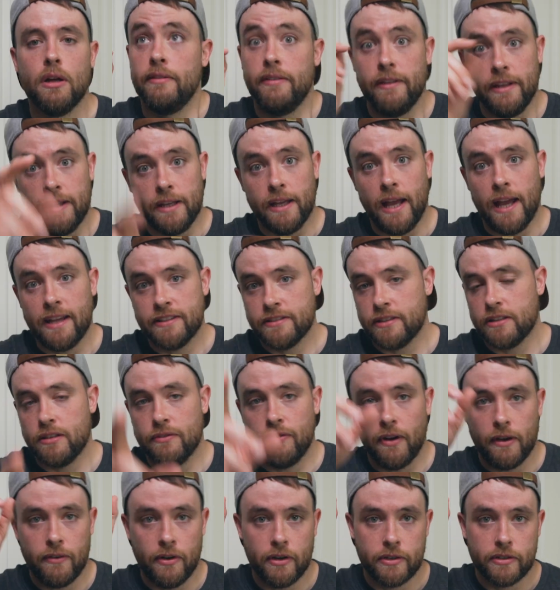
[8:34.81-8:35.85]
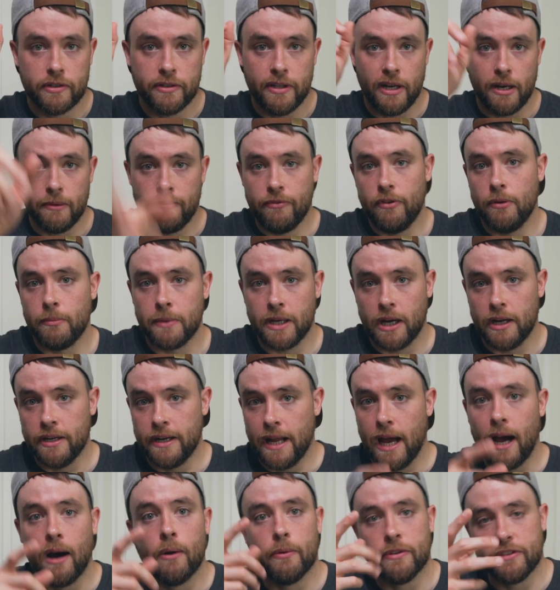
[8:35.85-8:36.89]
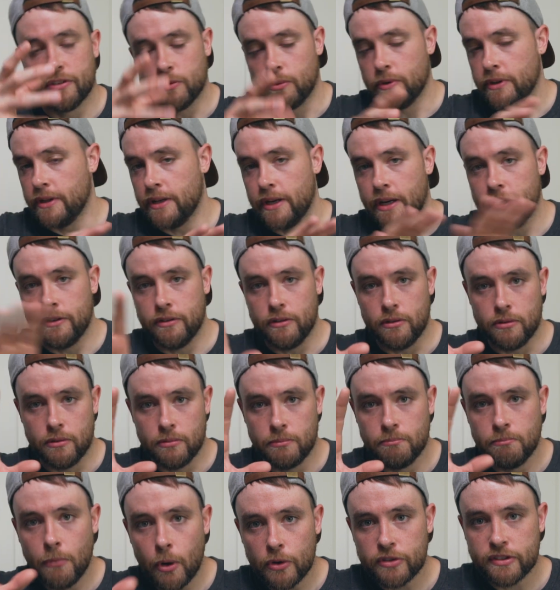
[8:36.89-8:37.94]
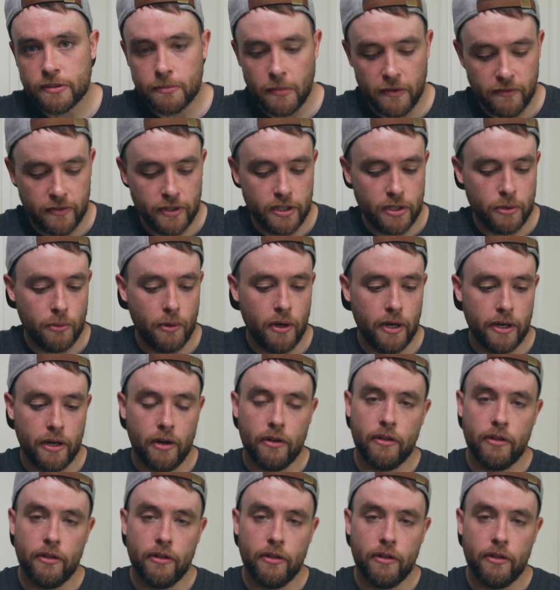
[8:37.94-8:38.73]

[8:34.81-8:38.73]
The A6500 that I'm filming on now is the one that I do most of my video on,